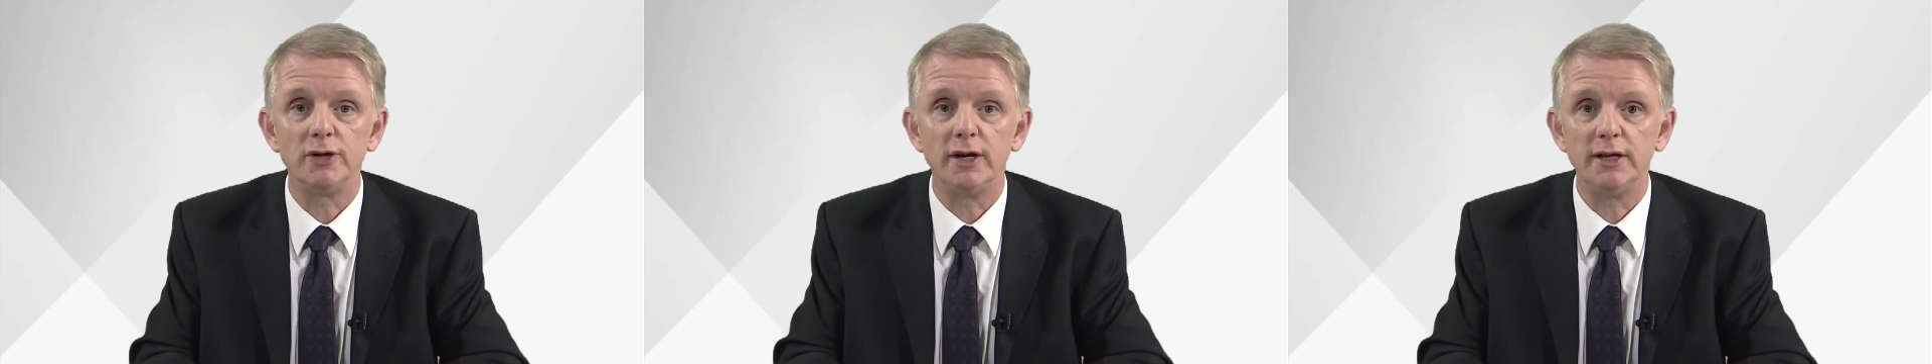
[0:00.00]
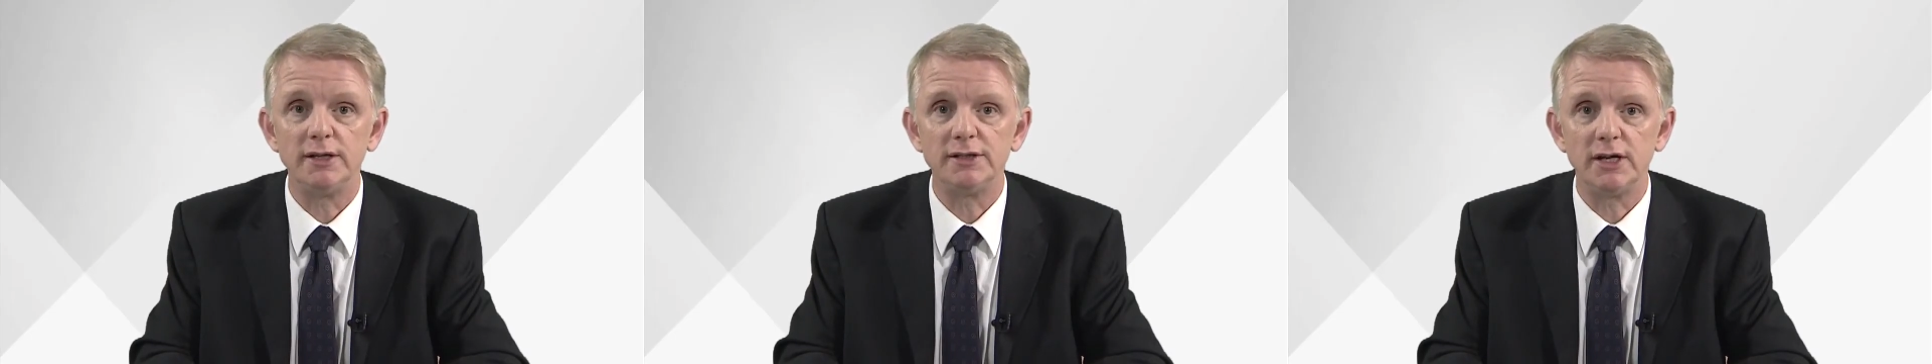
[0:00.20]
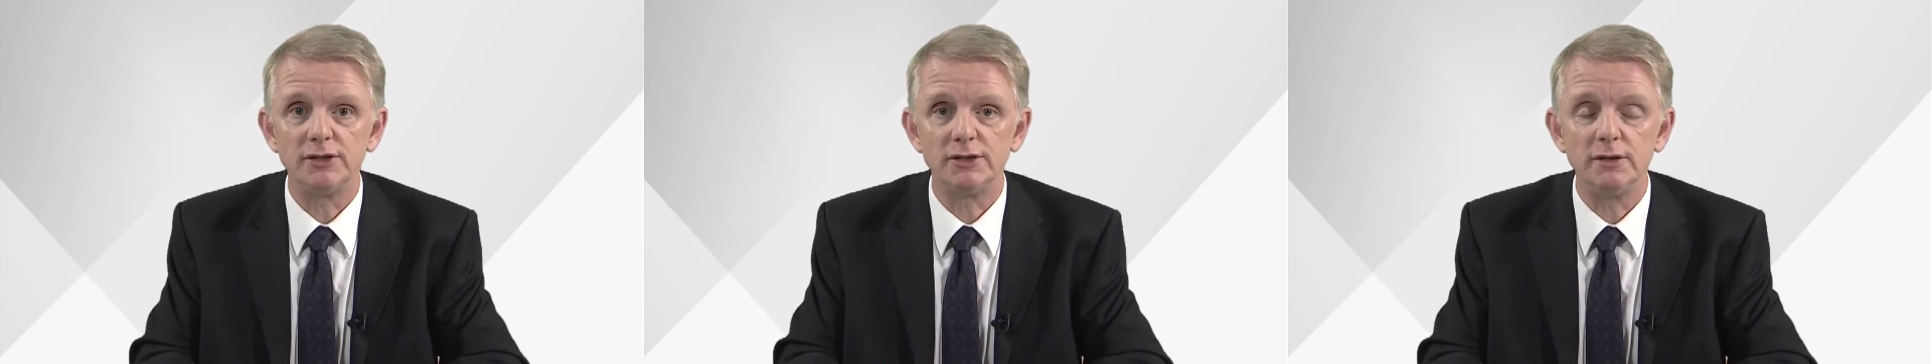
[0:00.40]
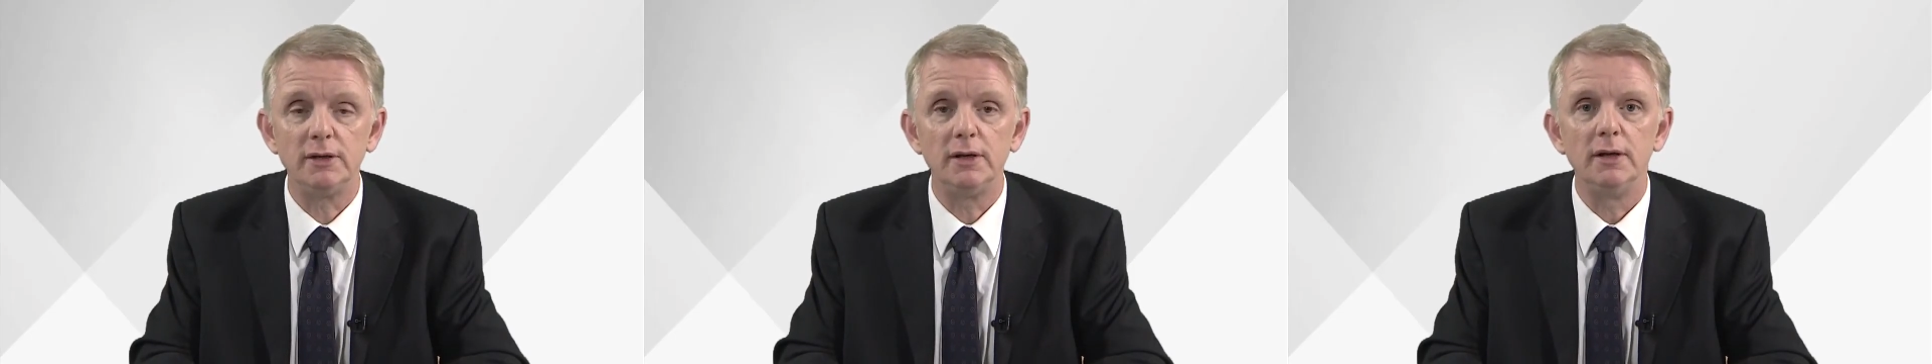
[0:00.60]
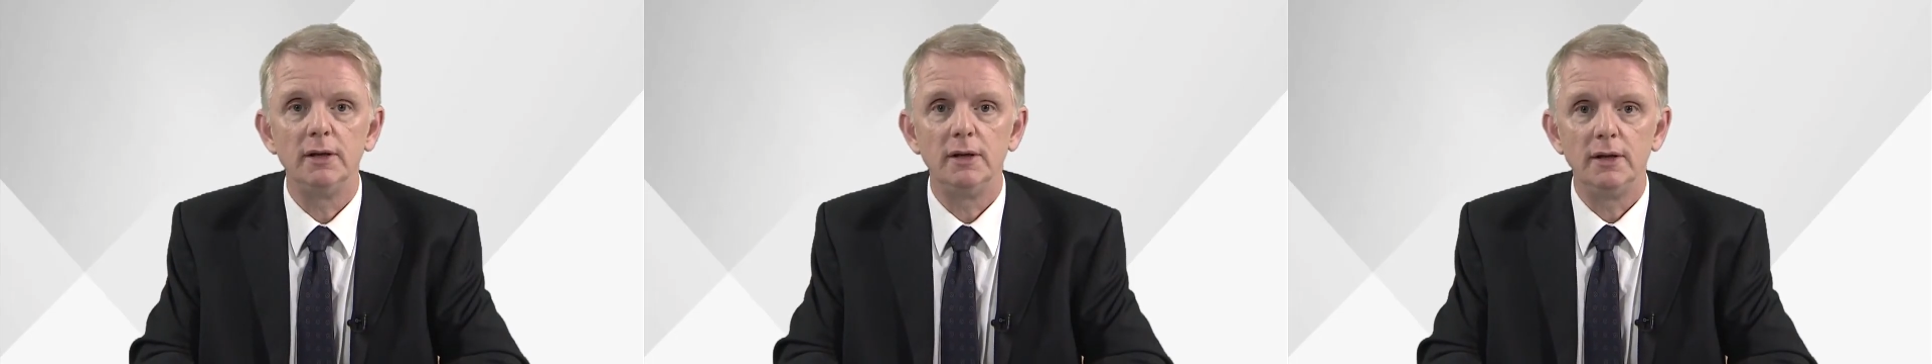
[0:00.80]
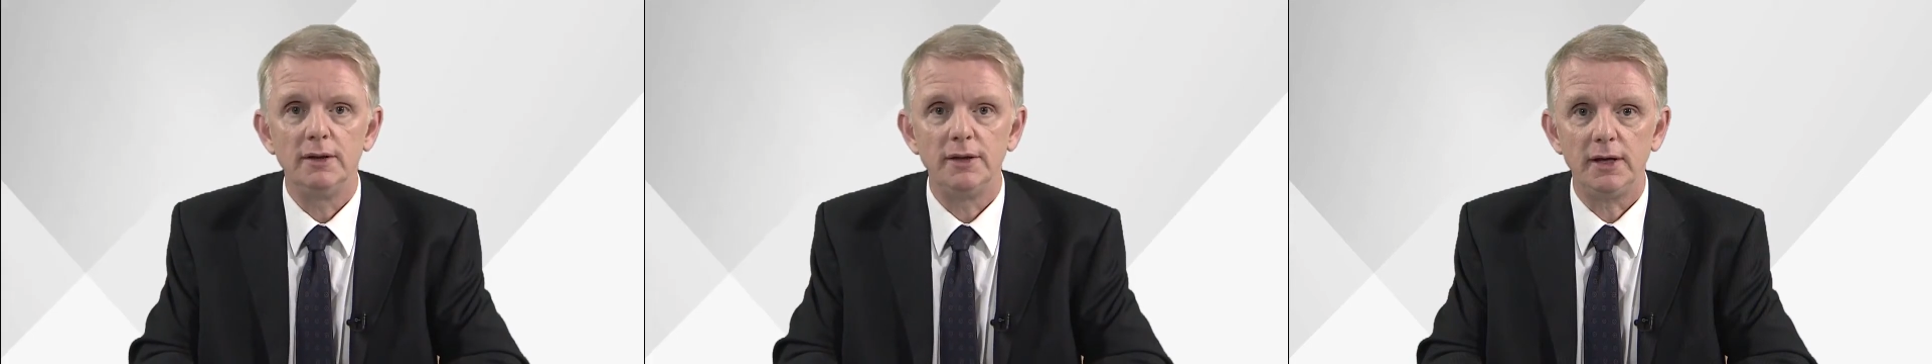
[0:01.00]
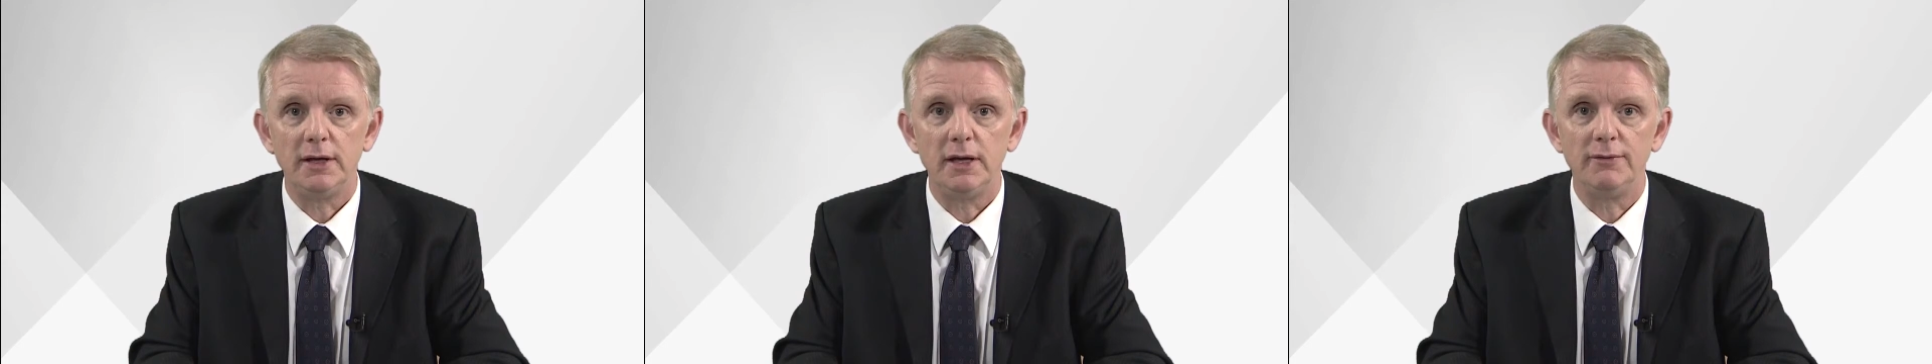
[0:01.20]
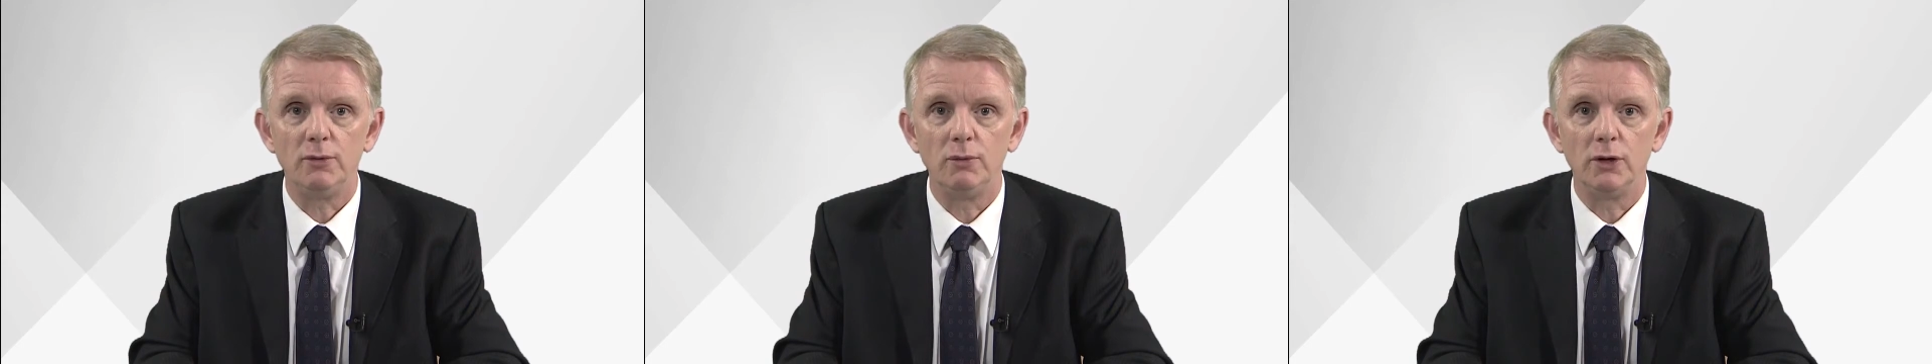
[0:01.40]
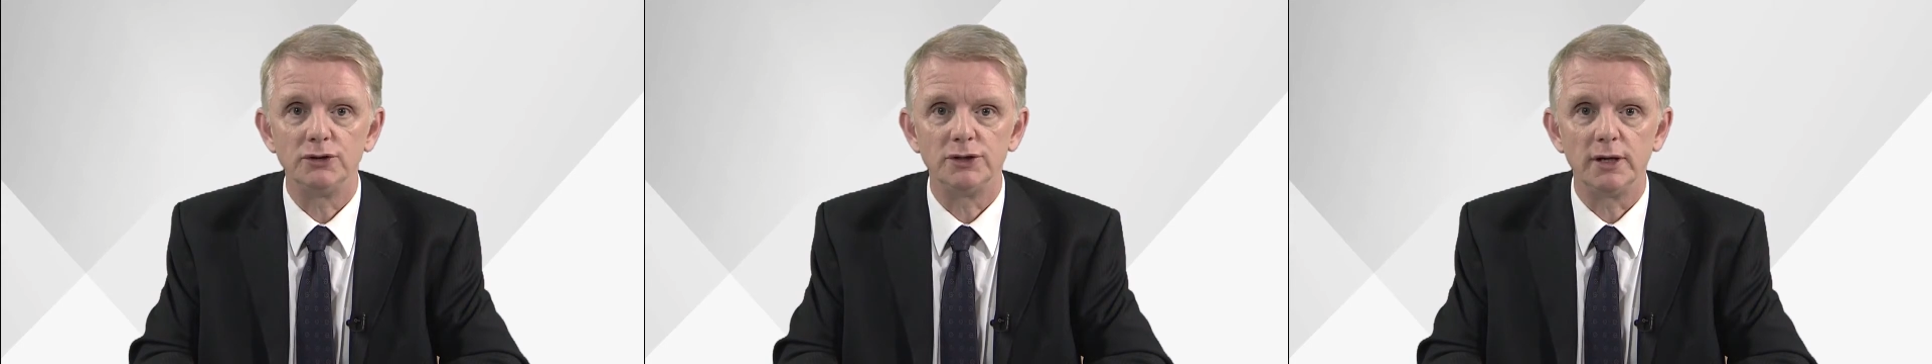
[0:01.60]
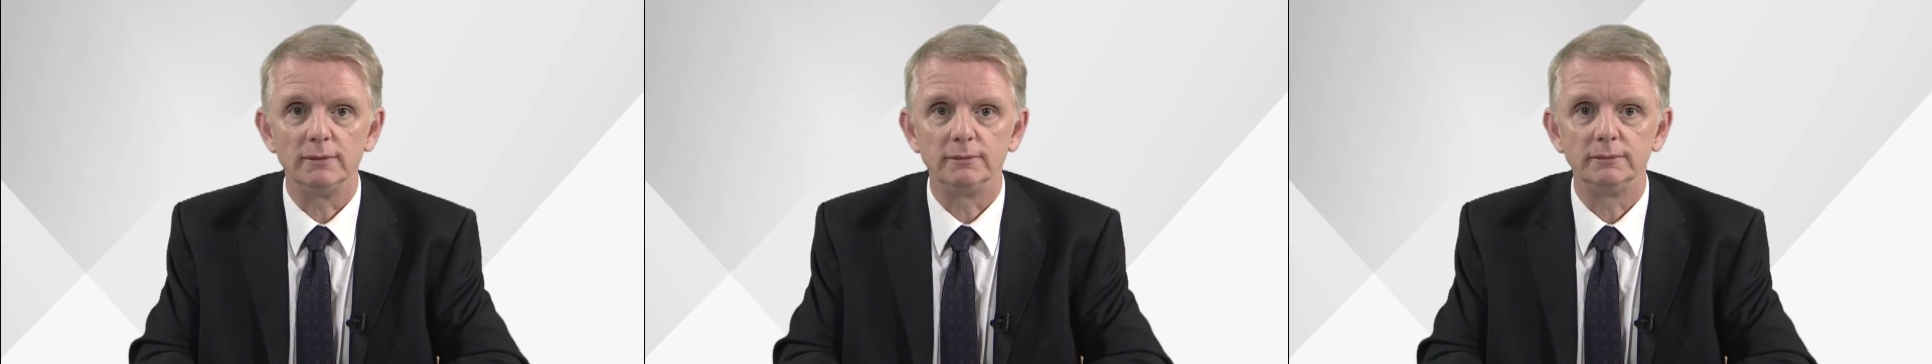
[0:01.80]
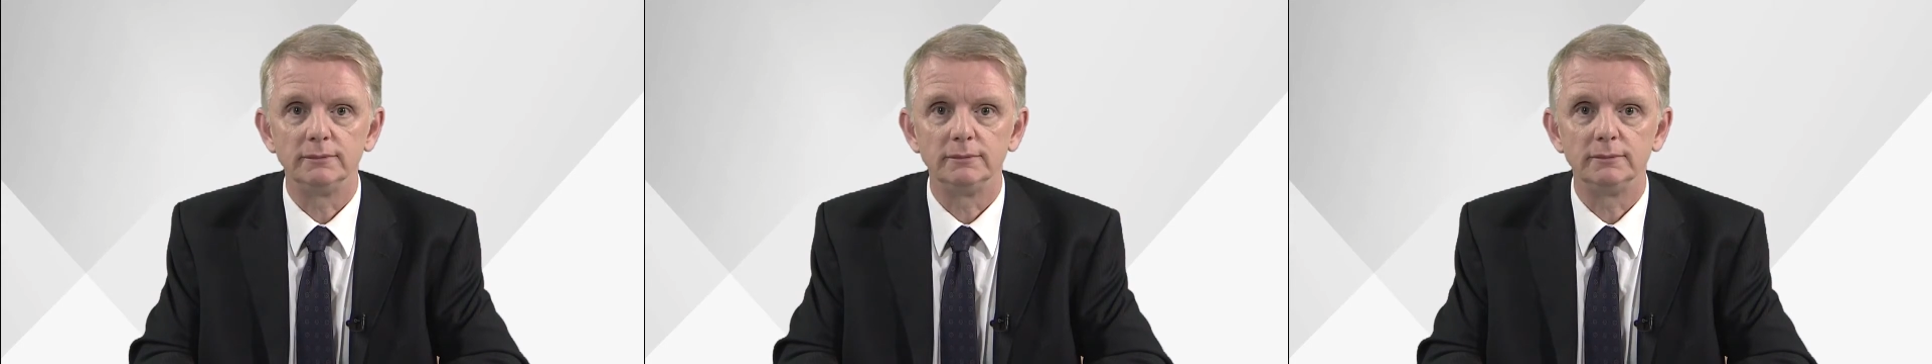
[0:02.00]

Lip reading: training session. Thank you for watching.